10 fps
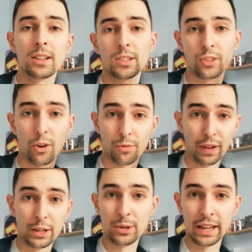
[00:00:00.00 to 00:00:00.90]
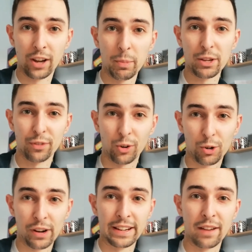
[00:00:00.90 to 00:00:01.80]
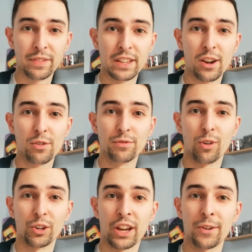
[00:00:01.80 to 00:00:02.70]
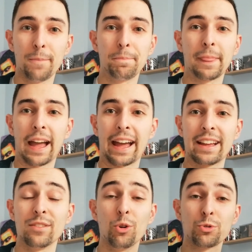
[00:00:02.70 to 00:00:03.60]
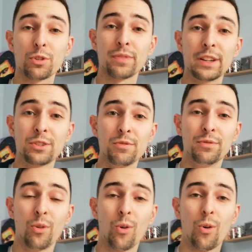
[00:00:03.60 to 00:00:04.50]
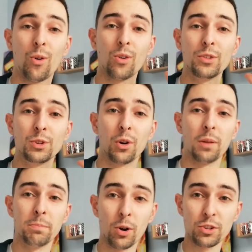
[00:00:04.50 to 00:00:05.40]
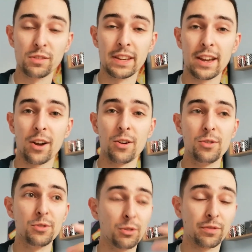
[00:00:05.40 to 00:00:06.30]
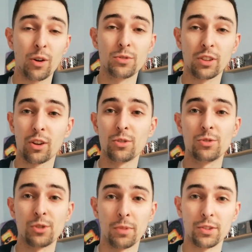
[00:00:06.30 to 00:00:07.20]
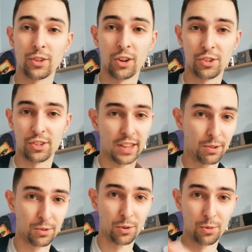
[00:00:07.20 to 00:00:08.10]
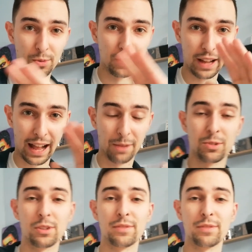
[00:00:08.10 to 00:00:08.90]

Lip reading: So thank you, Kier Gomes, for creating that video for our channel, and also thank you for your unboxing video, your photos, your montages. They were all absolutely